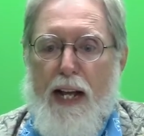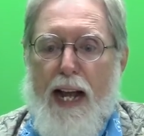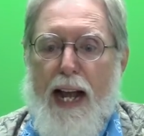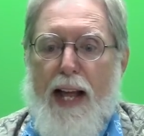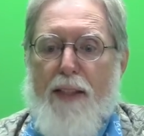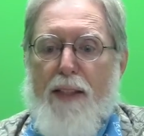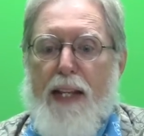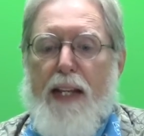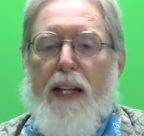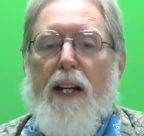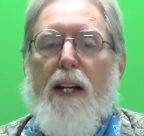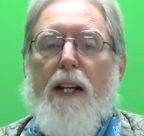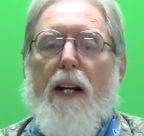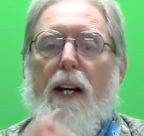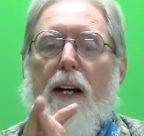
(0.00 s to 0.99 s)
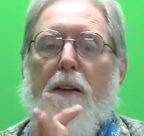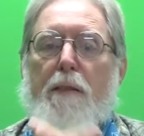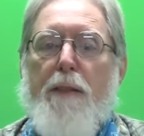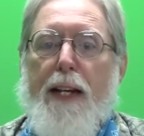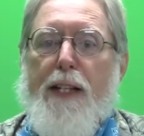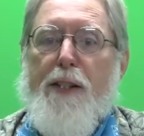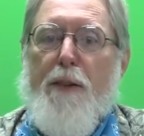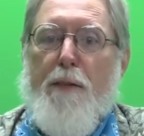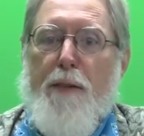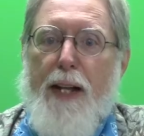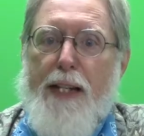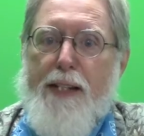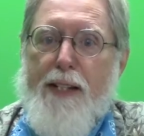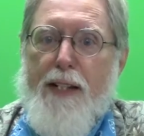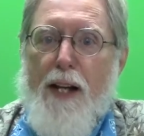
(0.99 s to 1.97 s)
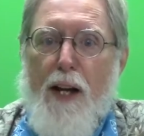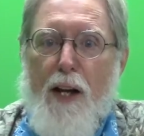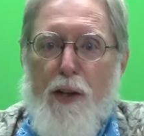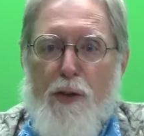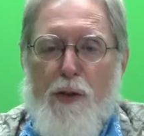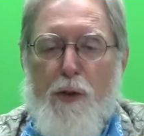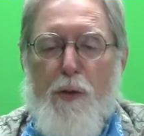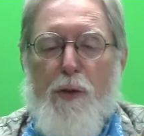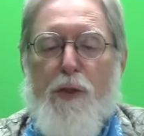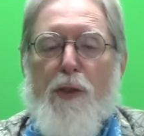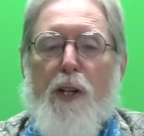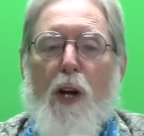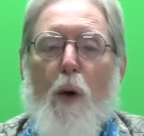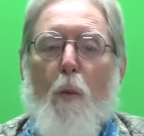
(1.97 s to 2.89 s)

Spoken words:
and the face-to-face students